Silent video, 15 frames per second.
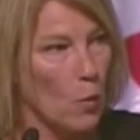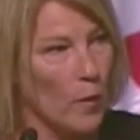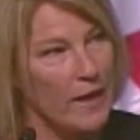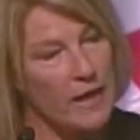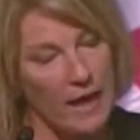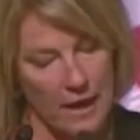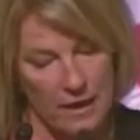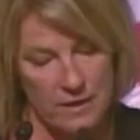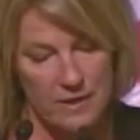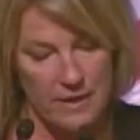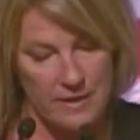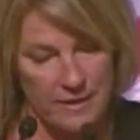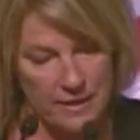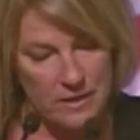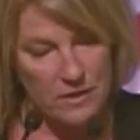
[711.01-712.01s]
we
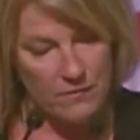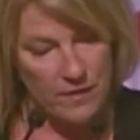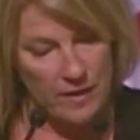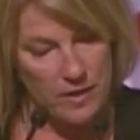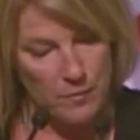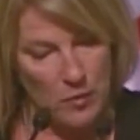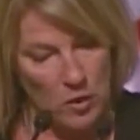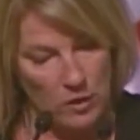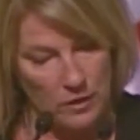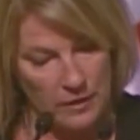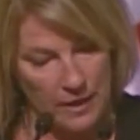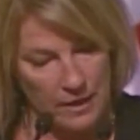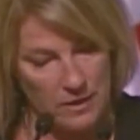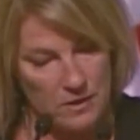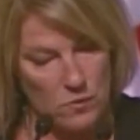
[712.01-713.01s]
can't identify the
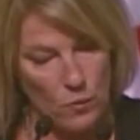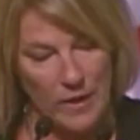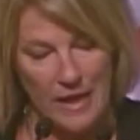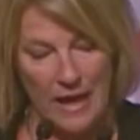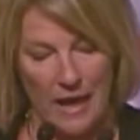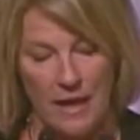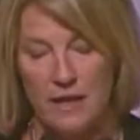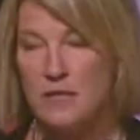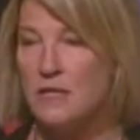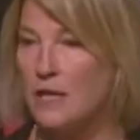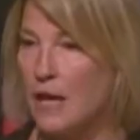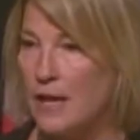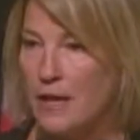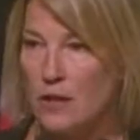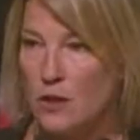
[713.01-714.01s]
bottlenecks. We can't
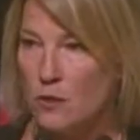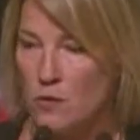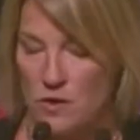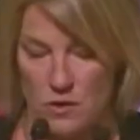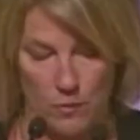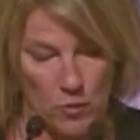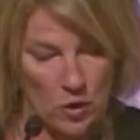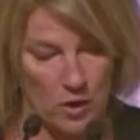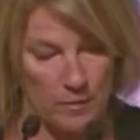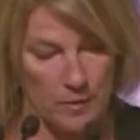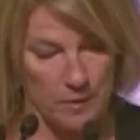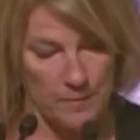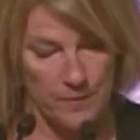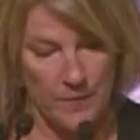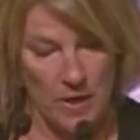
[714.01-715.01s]
diagnose the
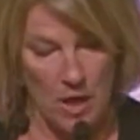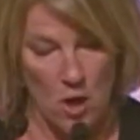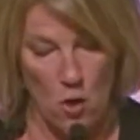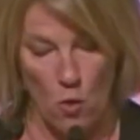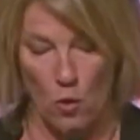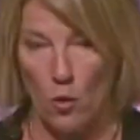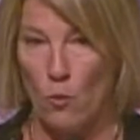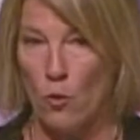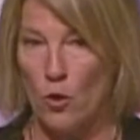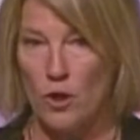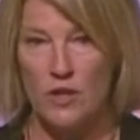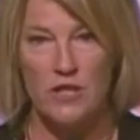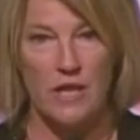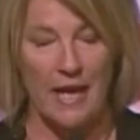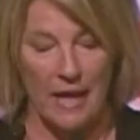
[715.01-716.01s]
problem or
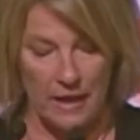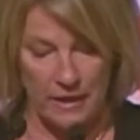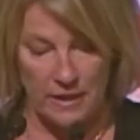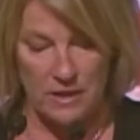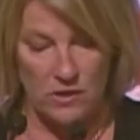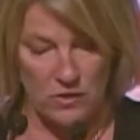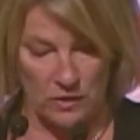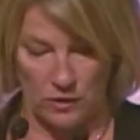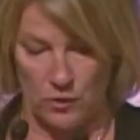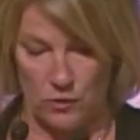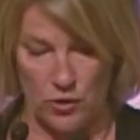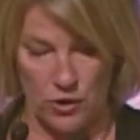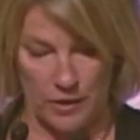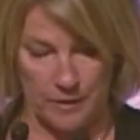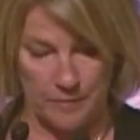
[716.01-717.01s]
work to any
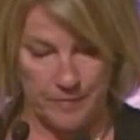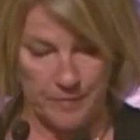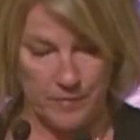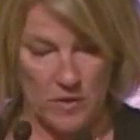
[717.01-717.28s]
solution.